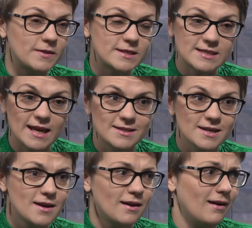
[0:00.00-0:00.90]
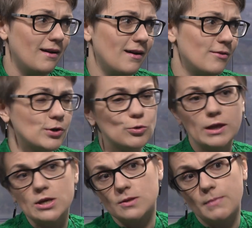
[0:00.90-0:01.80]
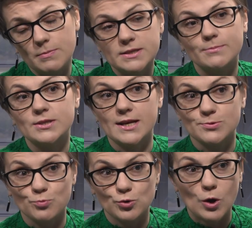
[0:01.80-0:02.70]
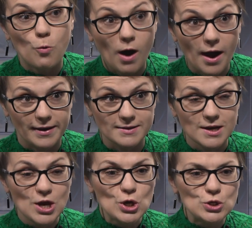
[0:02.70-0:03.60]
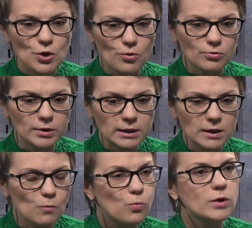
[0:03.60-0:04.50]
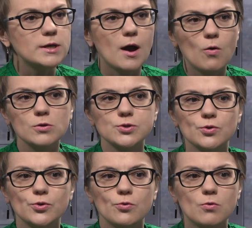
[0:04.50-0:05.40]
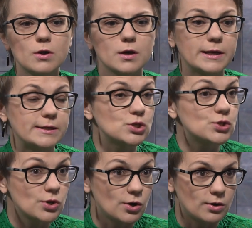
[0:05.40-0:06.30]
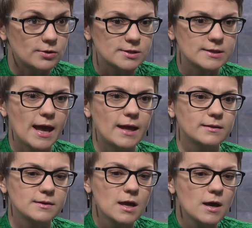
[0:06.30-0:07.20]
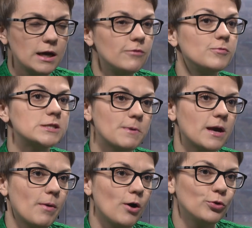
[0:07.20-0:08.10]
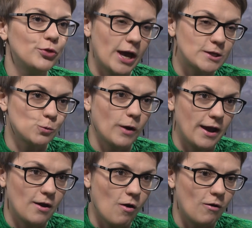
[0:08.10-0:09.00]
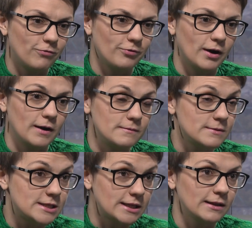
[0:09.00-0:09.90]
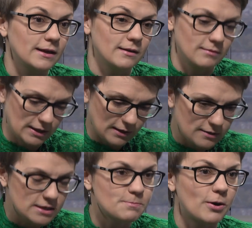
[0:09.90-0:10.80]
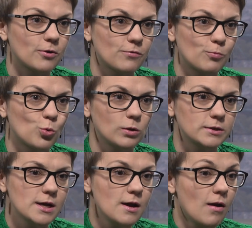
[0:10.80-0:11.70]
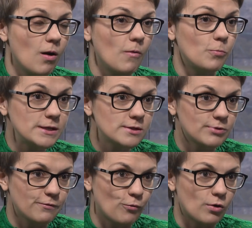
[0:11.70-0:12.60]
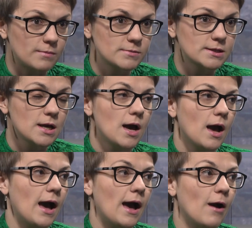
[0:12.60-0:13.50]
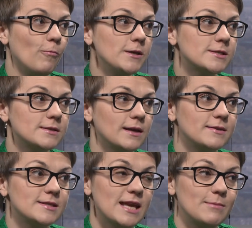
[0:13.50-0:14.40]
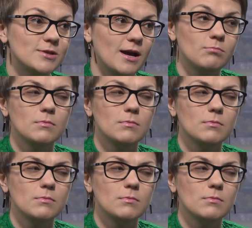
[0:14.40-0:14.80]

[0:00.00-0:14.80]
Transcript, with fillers: when the state uh, regulation may be sometimes required. Mm -hmm. So really, what are also your concerns? Mm-hmm. And if we speak about that way of uh, dealing in, in, this part of the world mm-hmm. uh, with the reforms, uh, with at the same time